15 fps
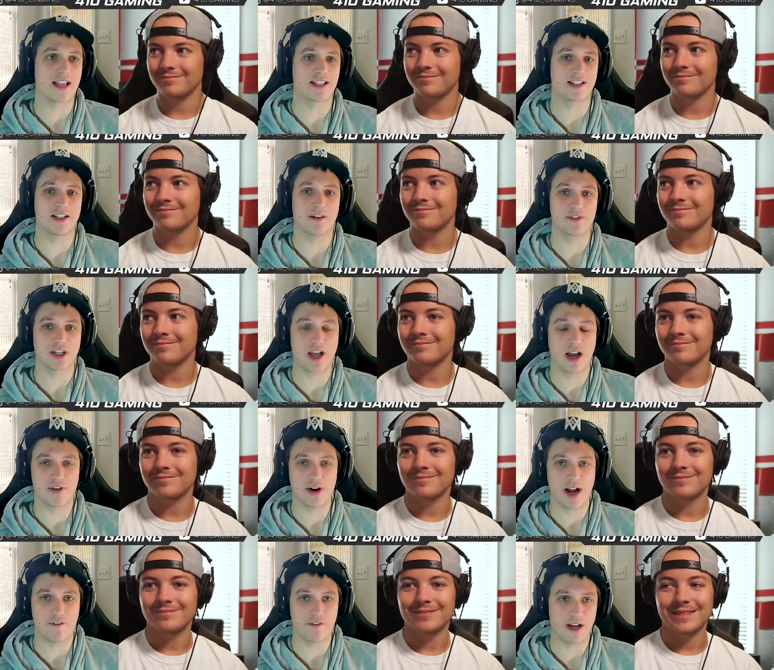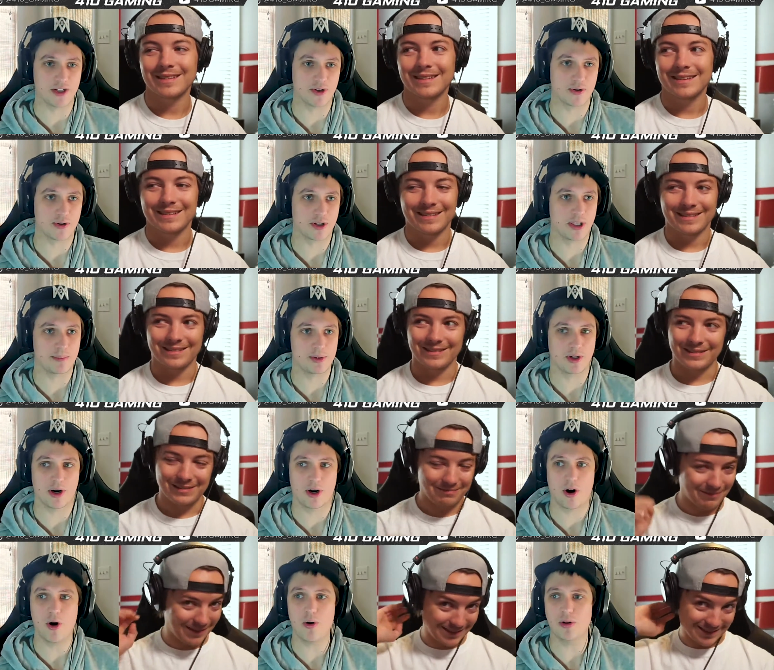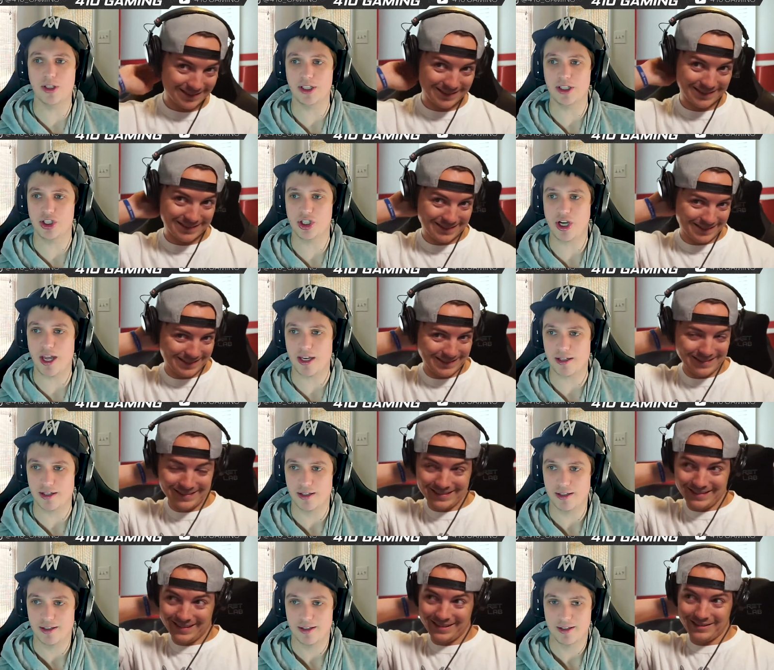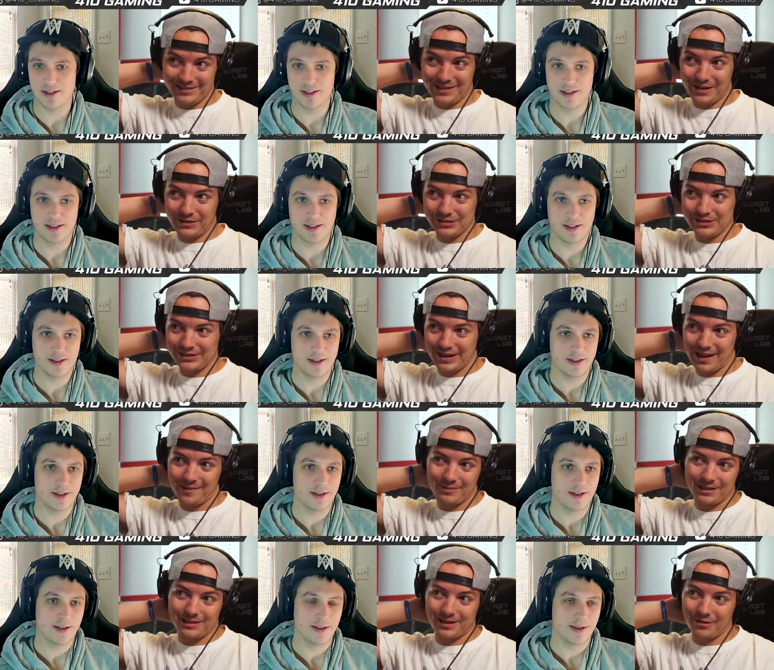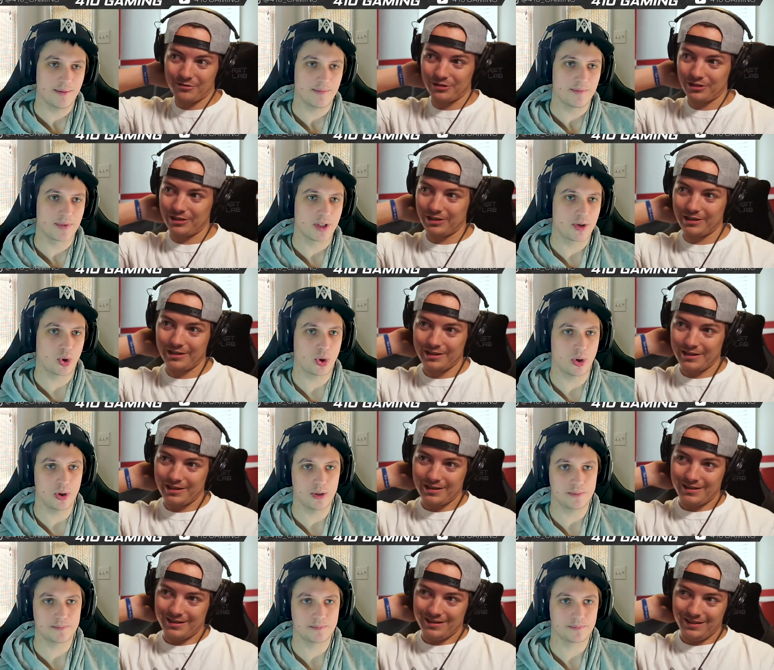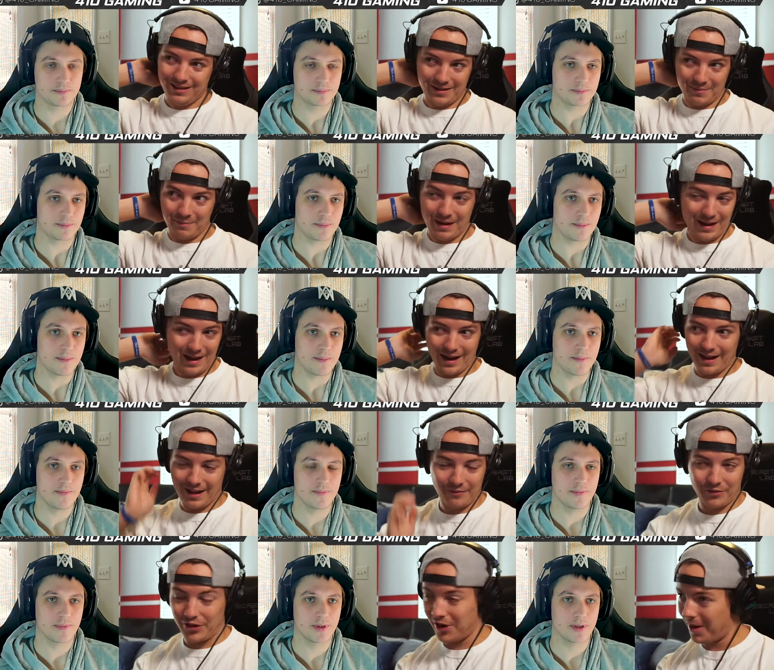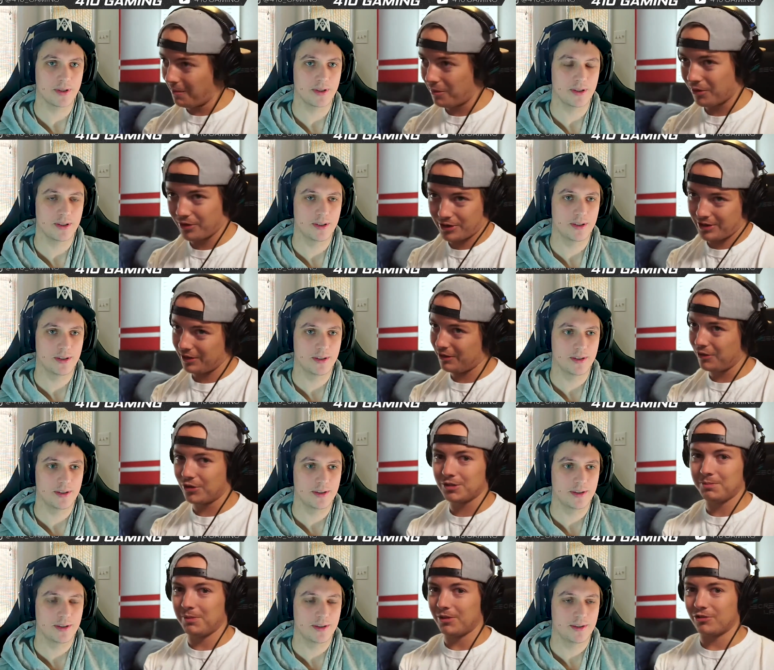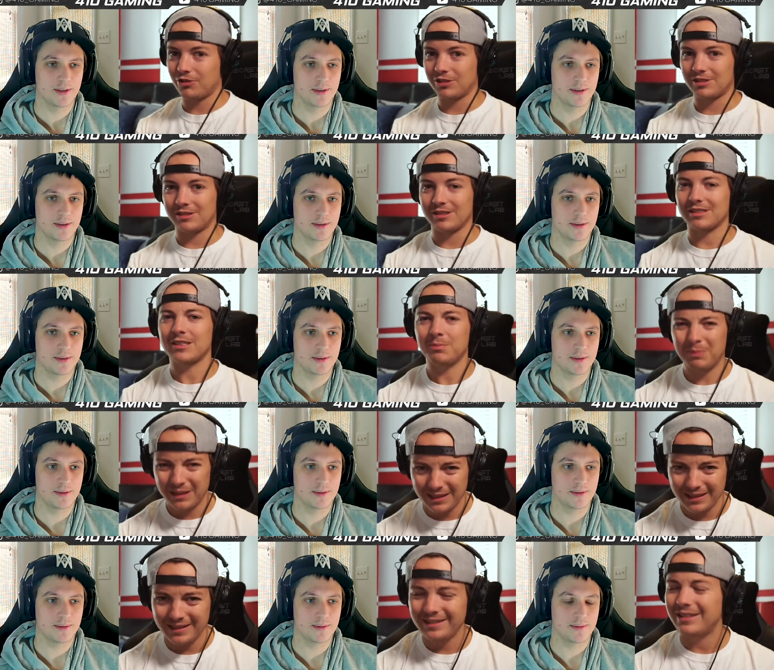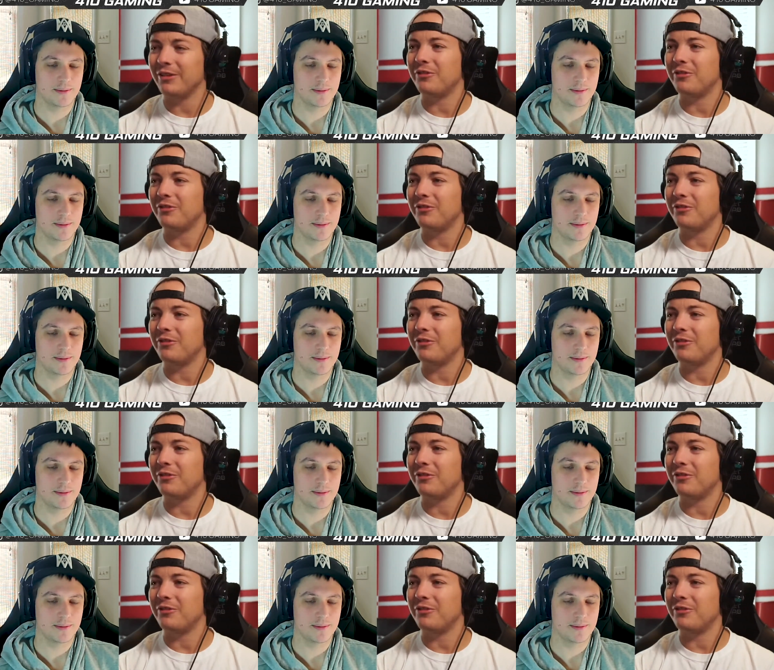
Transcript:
Speaker 1: enough to cover how fast those clips are. Holy shit. Yeah, dude, that was snappy. Definitely, like, may not have the number of kills, but just the speed, the